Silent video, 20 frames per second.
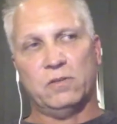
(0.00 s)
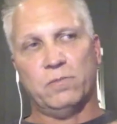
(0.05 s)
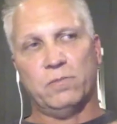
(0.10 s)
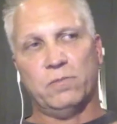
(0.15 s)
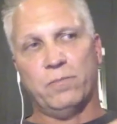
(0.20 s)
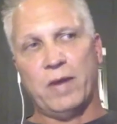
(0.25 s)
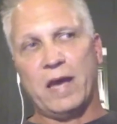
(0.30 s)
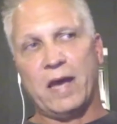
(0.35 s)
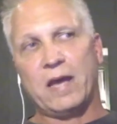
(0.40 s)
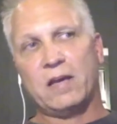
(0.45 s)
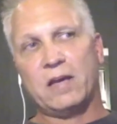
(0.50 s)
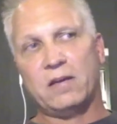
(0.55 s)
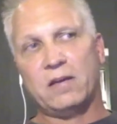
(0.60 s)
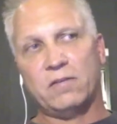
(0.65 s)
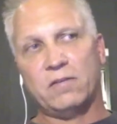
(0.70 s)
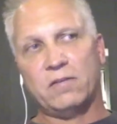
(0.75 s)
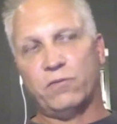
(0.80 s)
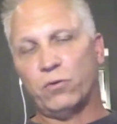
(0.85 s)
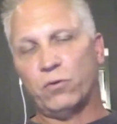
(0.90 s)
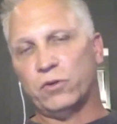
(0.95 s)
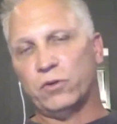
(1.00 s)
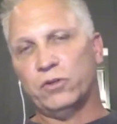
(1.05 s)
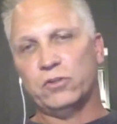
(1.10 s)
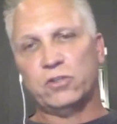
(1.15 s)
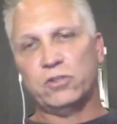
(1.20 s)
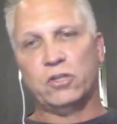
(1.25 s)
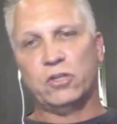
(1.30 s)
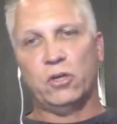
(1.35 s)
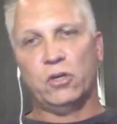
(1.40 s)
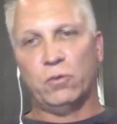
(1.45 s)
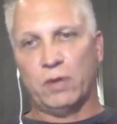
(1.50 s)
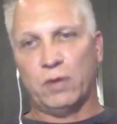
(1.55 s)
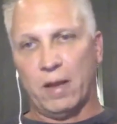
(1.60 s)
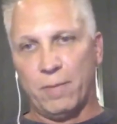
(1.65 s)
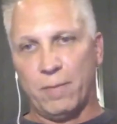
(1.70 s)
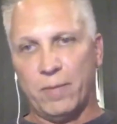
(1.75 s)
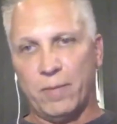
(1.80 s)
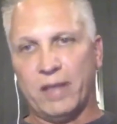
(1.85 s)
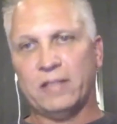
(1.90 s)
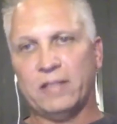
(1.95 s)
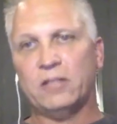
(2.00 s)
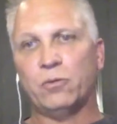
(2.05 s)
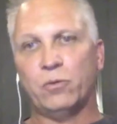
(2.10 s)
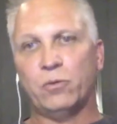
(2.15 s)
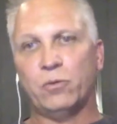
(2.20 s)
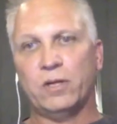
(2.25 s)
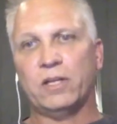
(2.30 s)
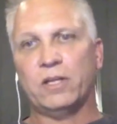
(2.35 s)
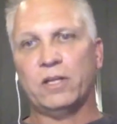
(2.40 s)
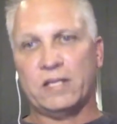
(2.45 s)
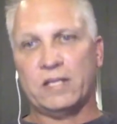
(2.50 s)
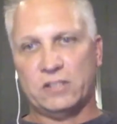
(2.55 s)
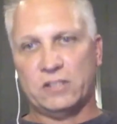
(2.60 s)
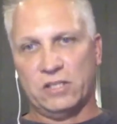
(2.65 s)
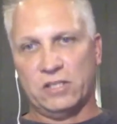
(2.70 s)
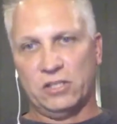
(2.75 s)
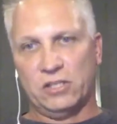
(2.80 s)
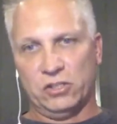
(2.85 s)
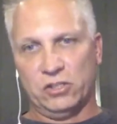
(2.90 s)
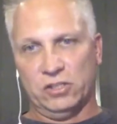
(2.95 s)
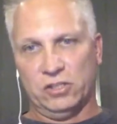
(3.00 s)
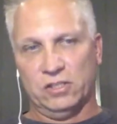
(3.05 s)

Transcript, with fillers: back four years ago when I made the realization